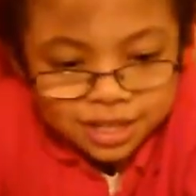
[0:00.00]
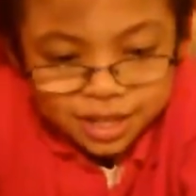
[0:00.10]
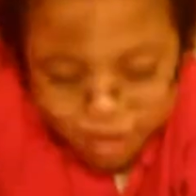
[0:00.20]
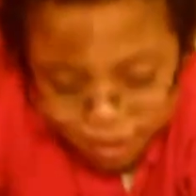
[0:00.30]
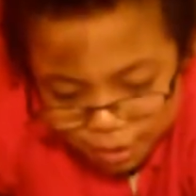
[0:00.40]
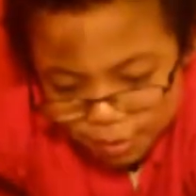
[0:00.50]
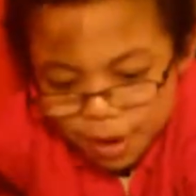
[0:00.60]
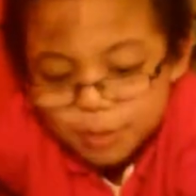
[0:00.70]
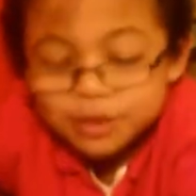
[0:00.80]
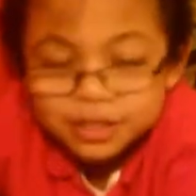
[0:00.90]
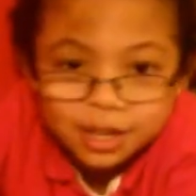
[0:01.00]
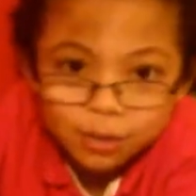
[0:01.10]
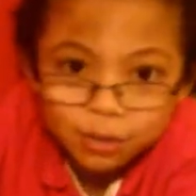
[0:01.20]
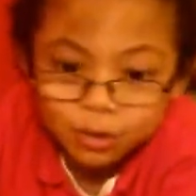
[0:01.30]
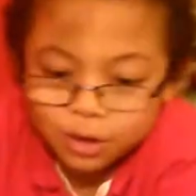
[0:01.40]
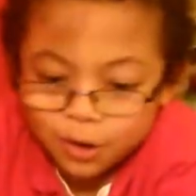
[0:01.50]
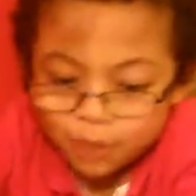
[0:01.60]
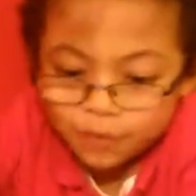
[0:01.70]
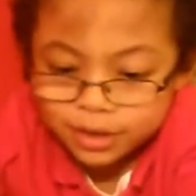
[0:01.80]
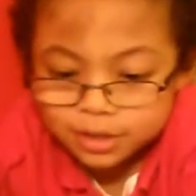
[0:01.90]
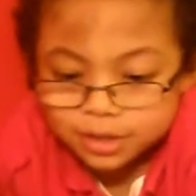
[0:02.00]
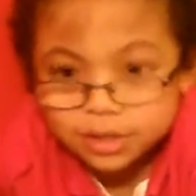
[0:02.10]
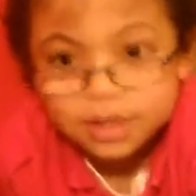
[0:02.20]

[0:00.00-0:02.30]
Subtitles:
I'm a little nervous.